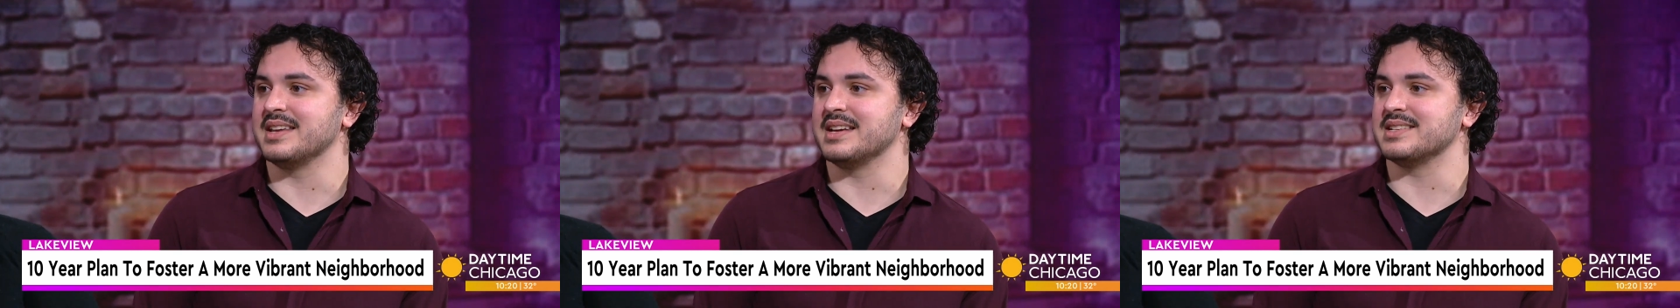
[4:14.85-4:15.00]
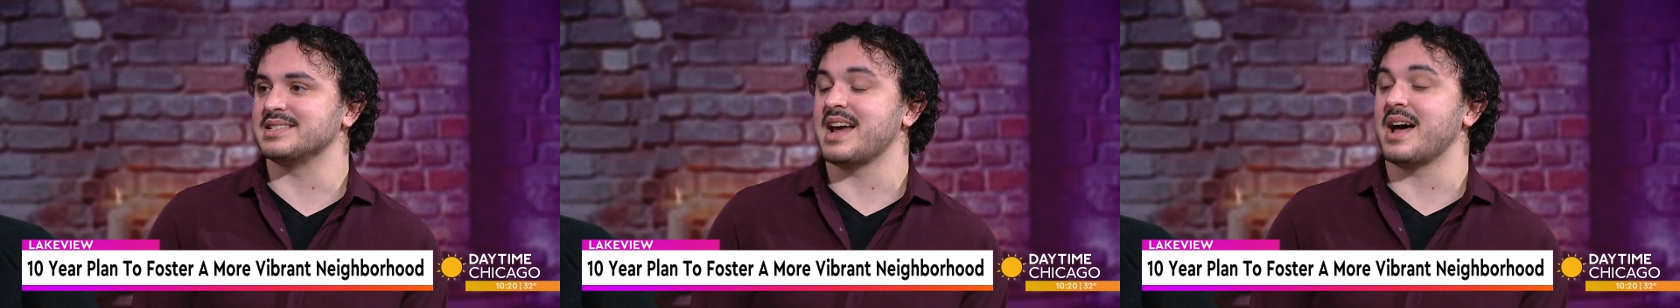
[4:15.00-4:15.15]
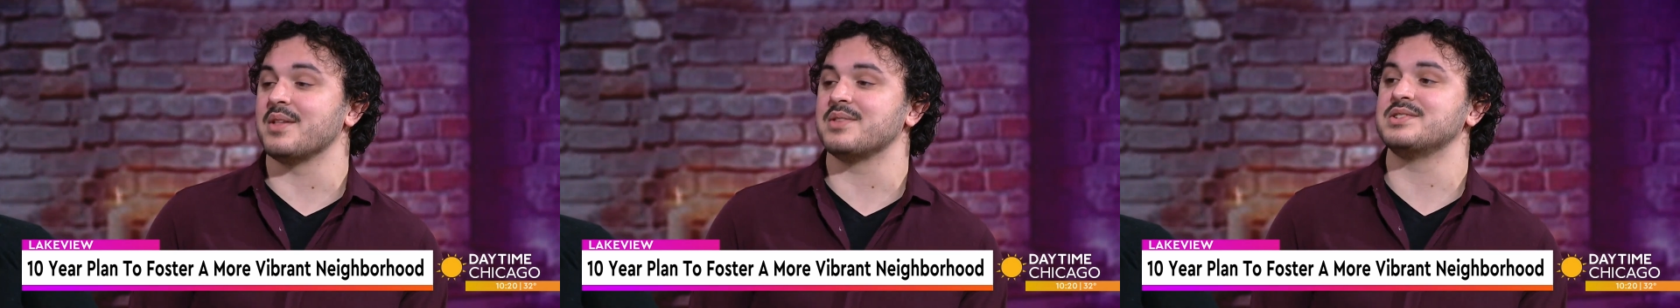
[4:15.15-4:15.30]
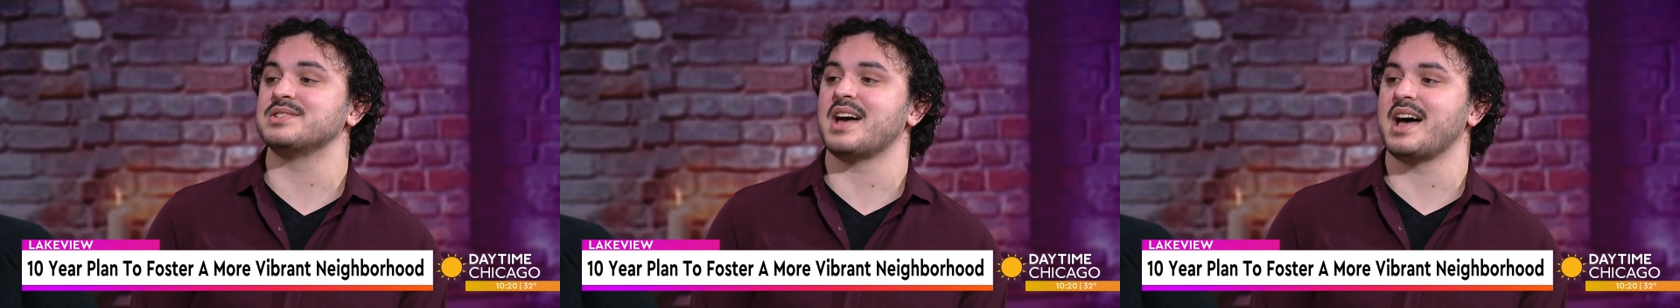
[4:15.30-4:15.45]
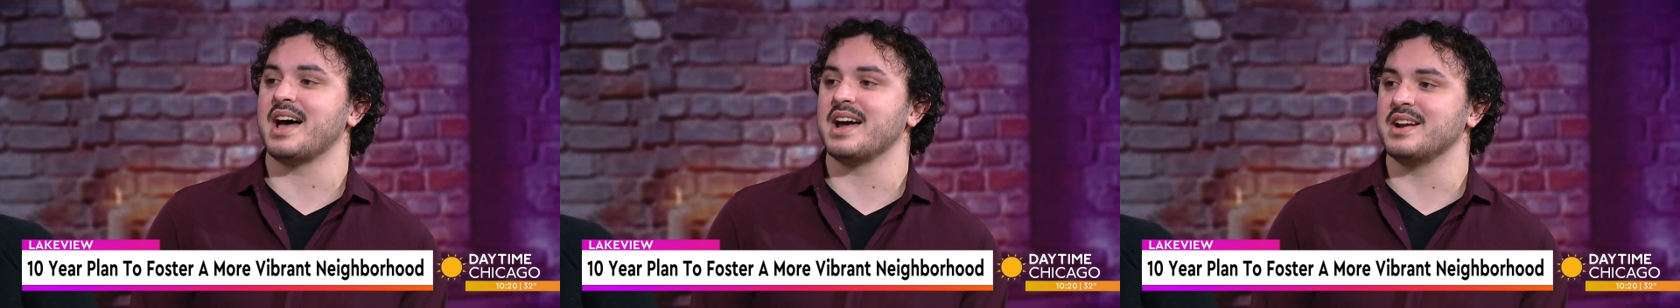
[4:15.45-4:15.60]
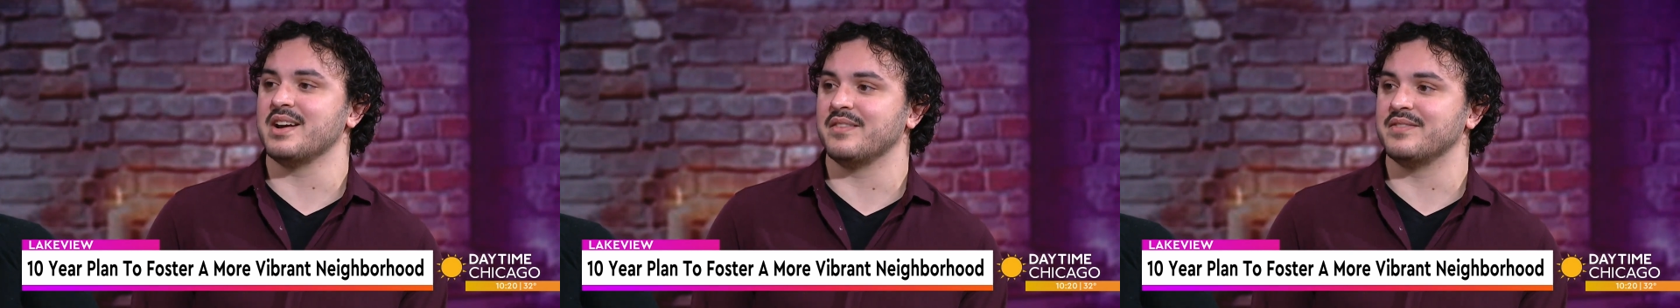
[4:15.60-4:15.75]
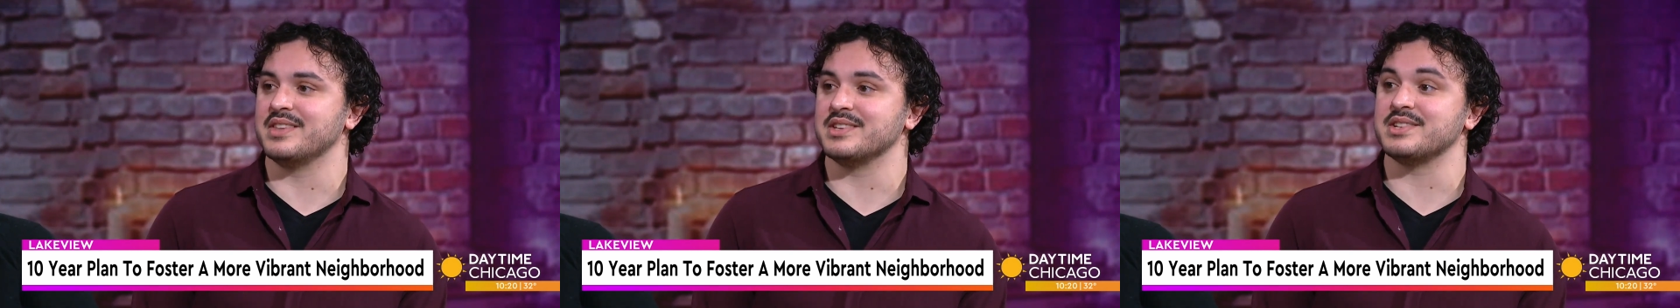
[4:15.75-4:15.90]
the south
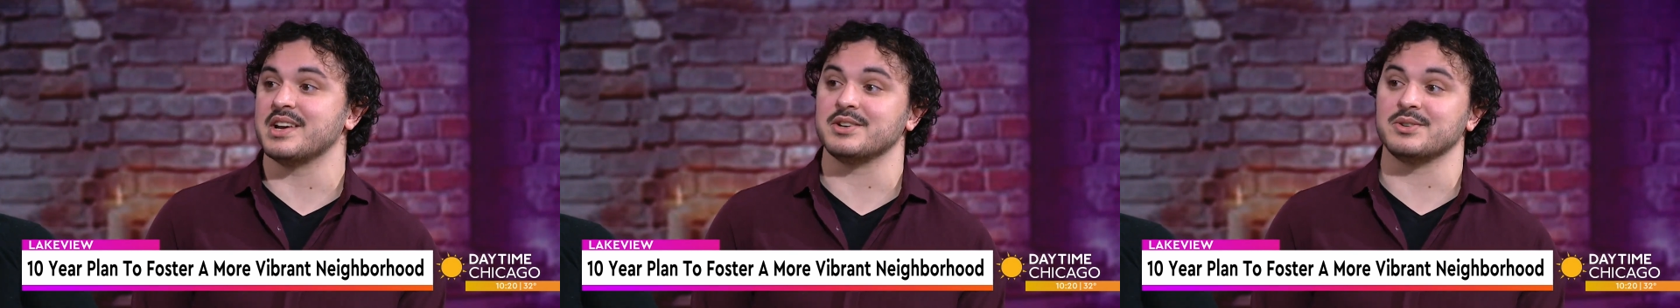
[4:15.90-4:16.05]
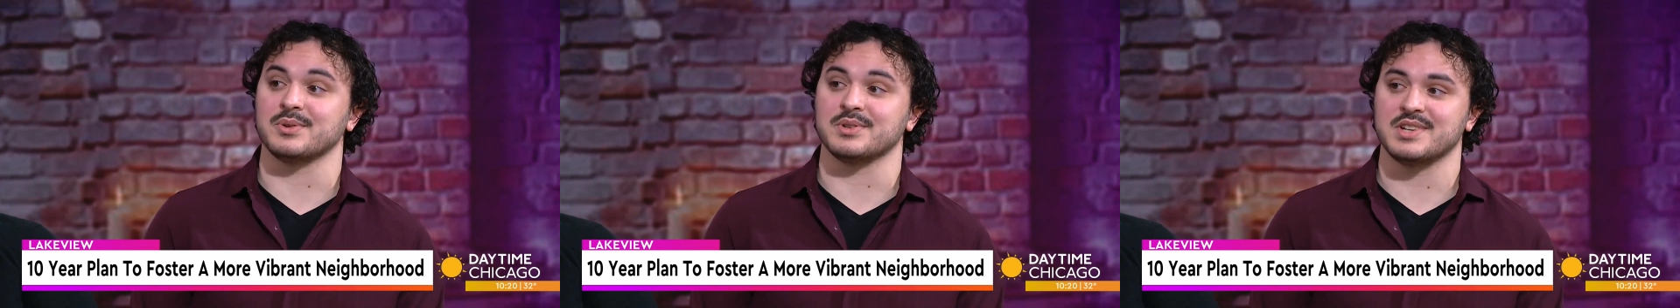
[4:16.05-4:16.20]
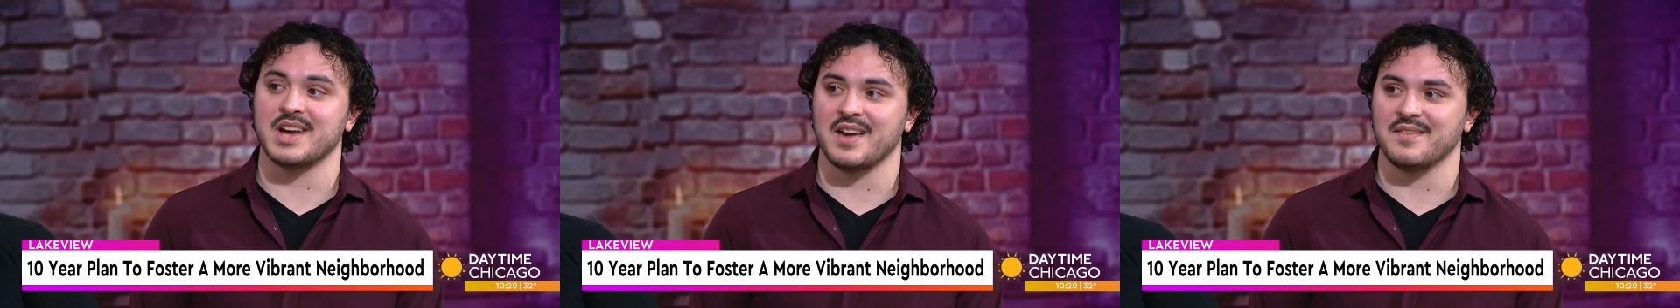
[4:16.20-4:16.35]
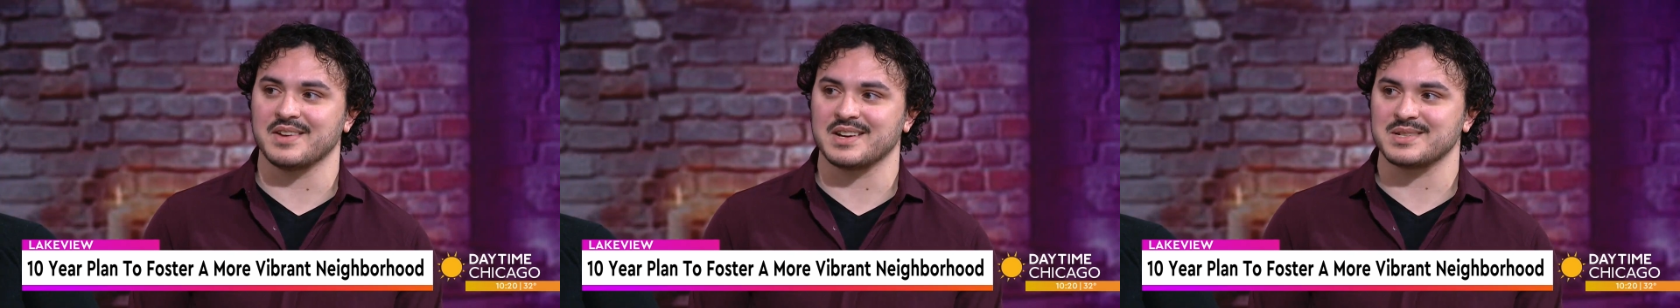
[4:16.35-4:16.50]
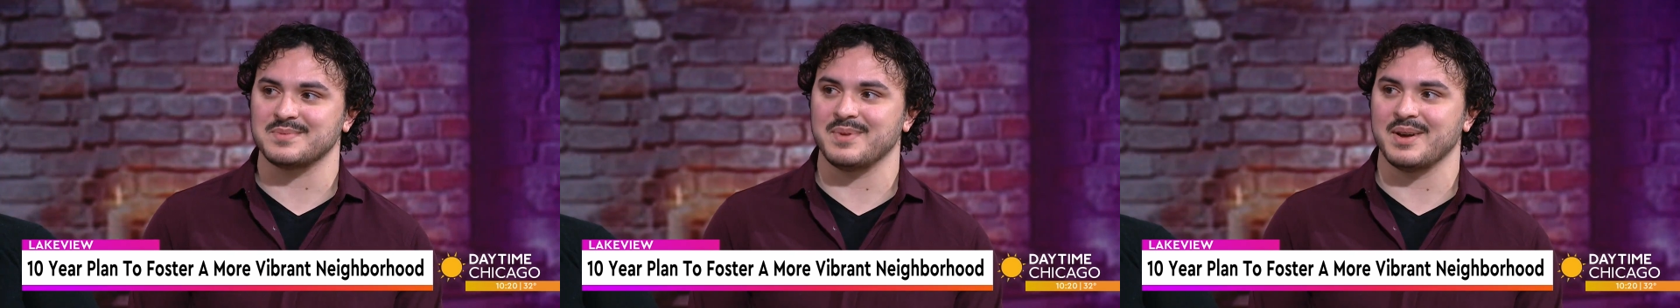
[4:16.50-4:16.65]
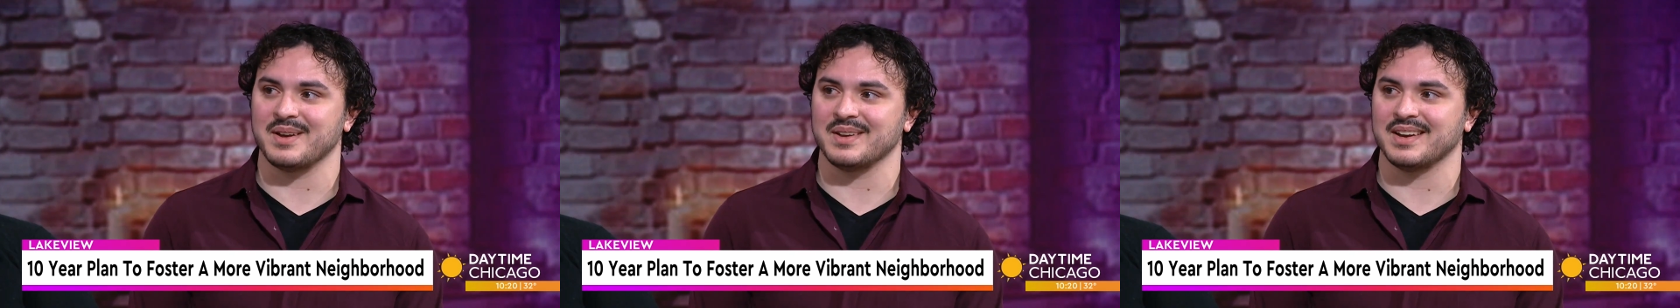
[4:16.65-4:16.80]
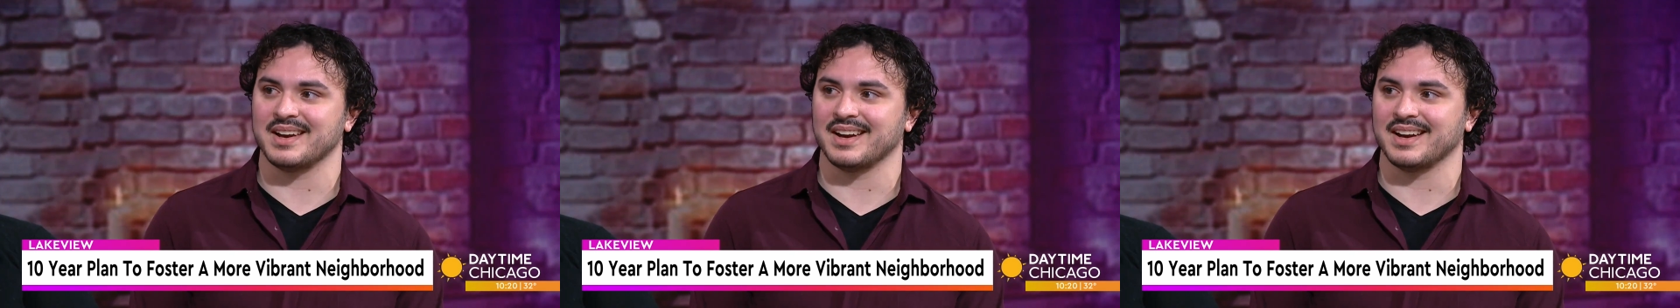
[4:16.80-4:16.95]
side of the Central Savings
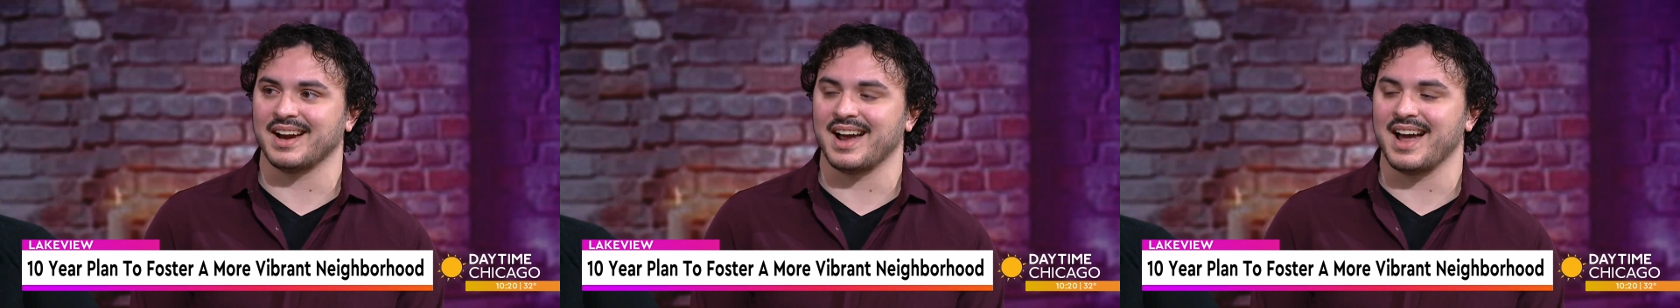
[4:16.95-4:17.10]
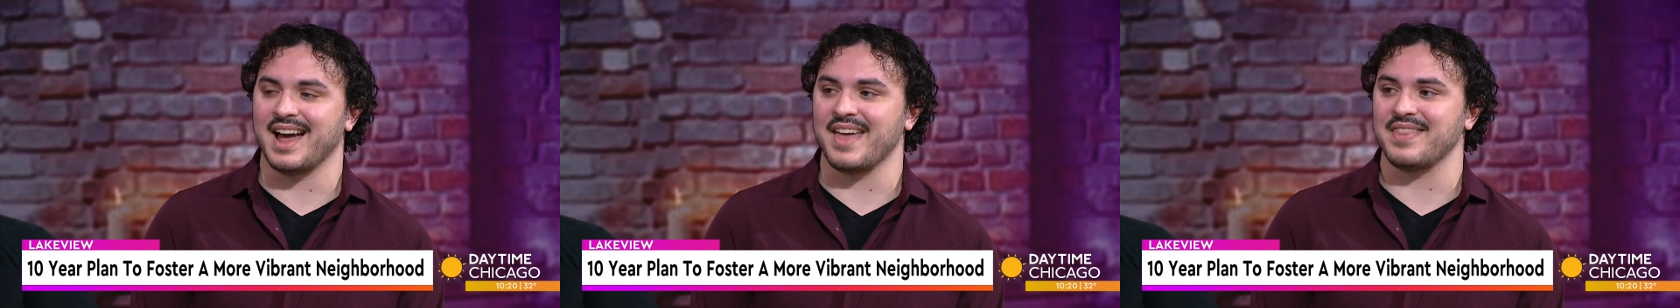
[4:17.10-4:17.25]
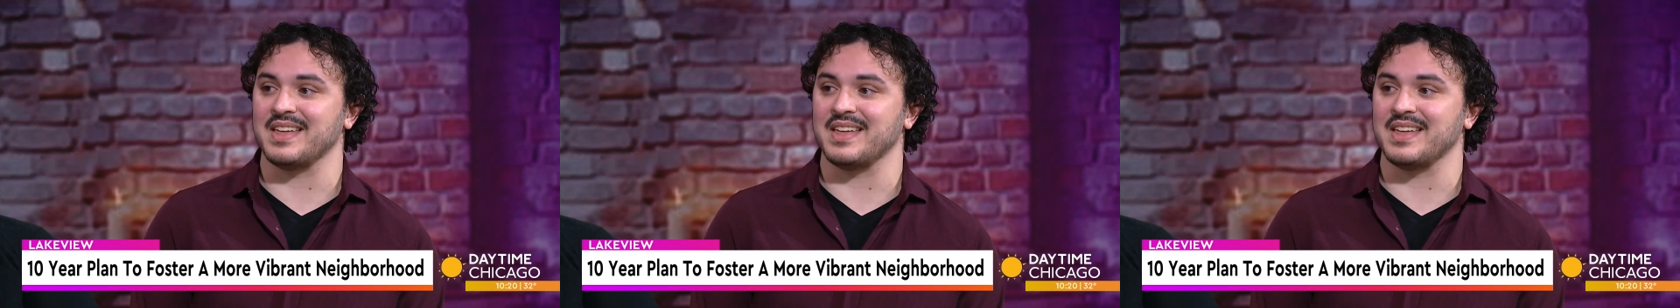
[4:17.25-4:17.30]
Building, uh,